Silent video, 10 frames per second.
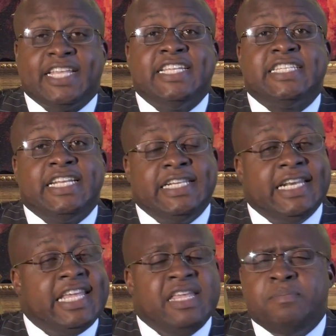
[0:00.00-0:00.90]
he said,
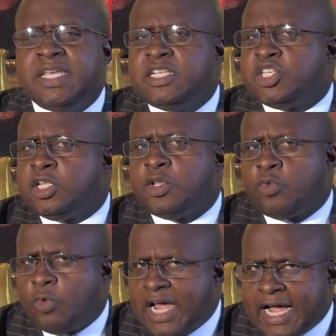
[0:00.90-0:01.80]
lead me to the
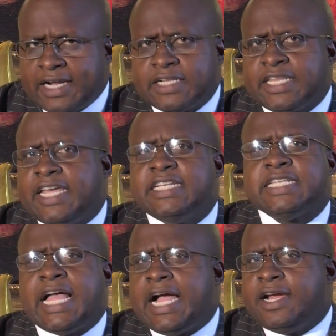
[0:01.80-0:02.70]
rock that
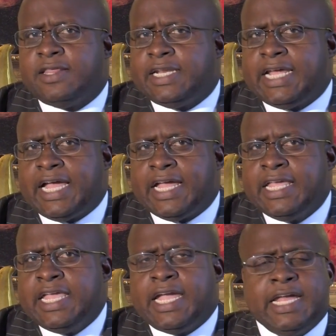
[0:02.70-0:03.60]
is higher than I.
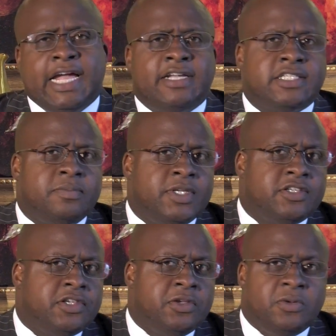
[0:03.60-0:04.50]
And I submit
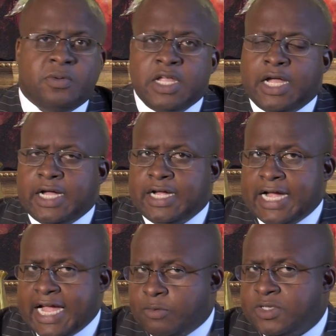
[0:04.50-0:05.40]
to you,
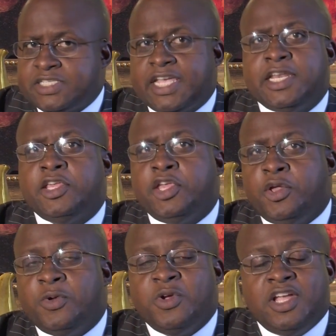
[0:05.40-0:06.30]
I would say to
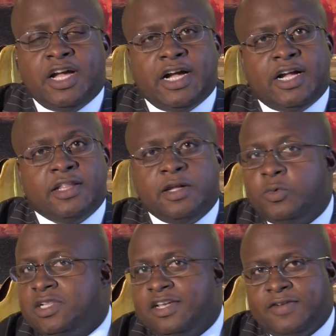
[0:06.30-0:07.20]
you, that
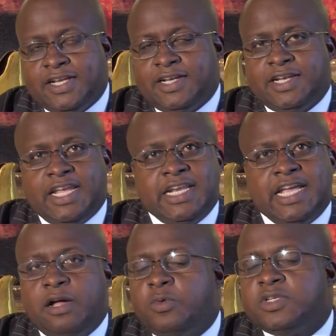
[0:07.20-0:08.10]
we're living in a day
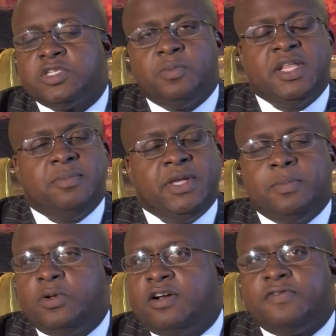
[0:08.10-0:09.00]
now where so many
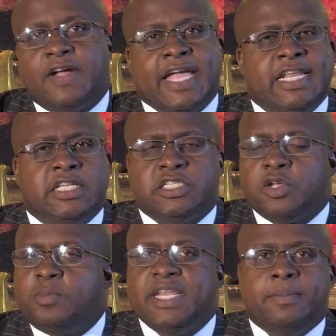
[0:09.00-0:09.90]
people are fighting
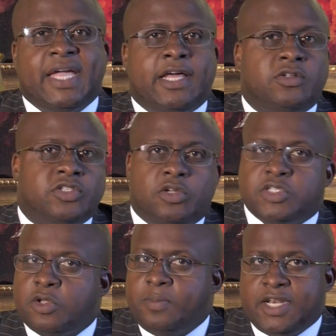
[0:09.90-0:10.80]
so many battles on
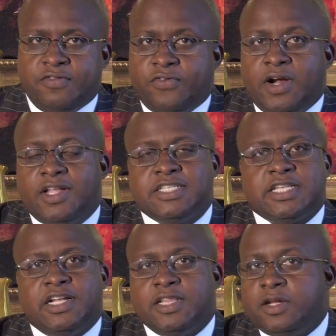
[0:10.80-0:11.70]
so many fronts.
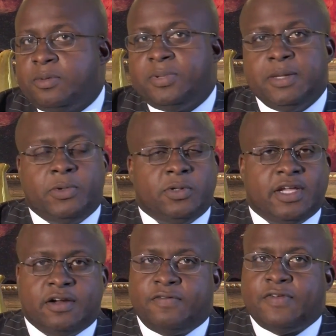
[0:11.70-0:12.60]
There are people
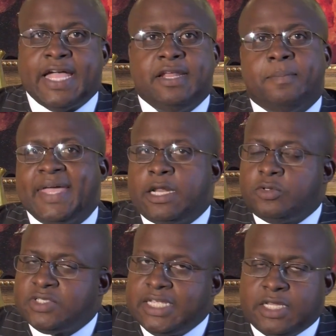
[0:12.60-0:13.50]
that are fighting
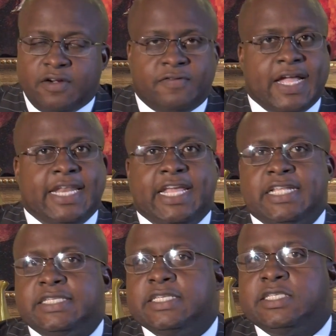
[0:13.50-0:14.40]
battles in their
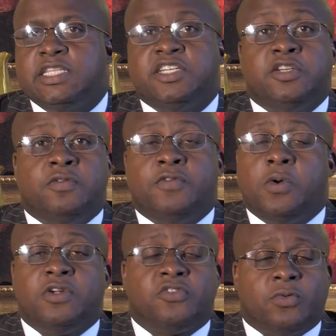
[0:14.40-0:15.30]
finances. The
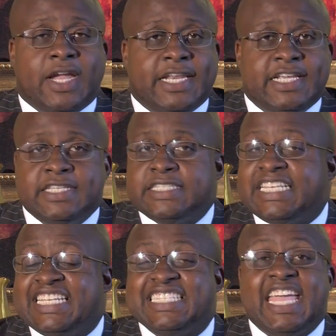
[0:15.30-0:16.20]
divorce rate
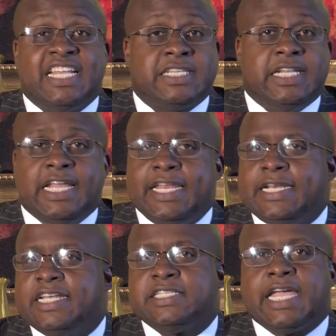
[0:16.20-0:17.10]
is
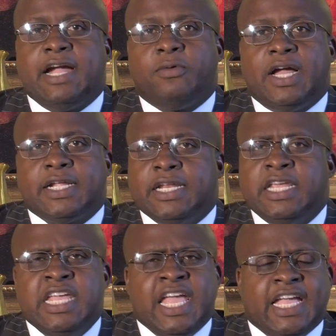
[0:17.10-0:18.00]
escalating and skyrocketing.
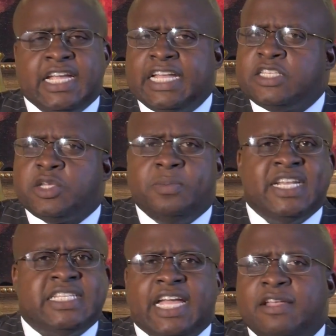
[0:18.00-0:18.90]
And so
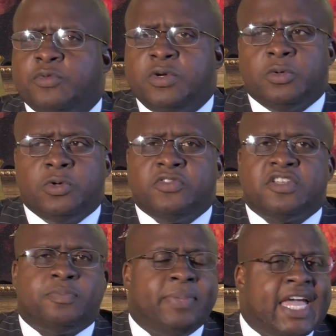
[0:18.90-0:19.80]
many times we're
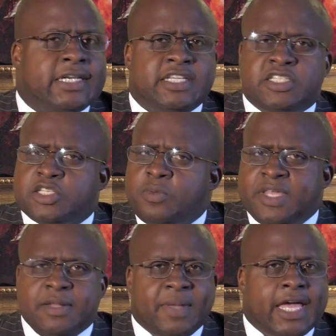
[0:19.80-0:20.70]
just battling so
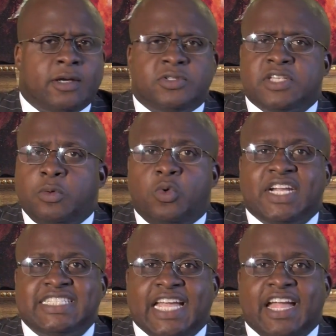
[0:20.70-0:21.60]
many battles at
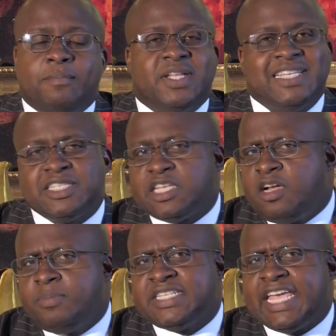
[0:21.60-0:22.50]
one time, but the
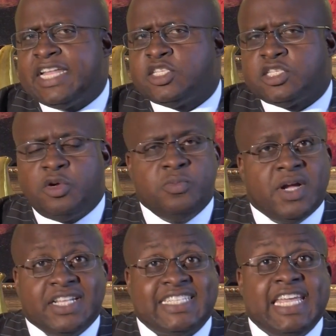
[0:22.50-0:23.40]
psalmist had so
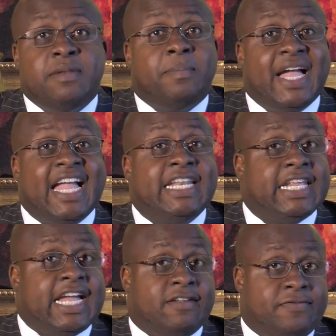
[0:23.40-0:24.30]
much in mind
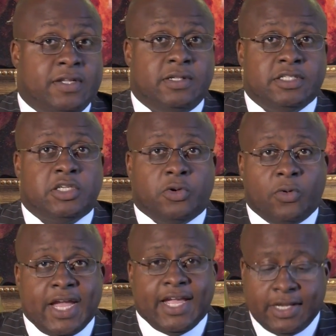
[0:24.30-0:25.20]
that I feel is
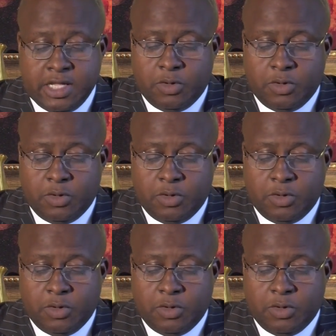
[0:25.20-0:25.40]
correct.